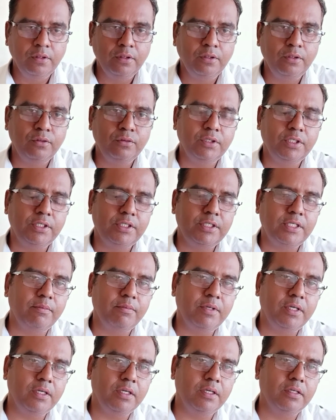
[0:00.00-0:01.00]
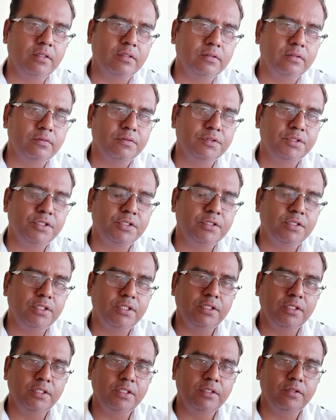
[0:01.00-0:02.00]
to the drama which is
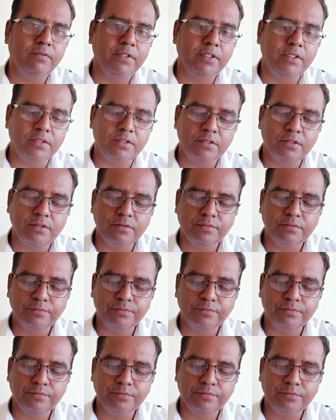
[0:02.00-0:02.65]
written in a verse.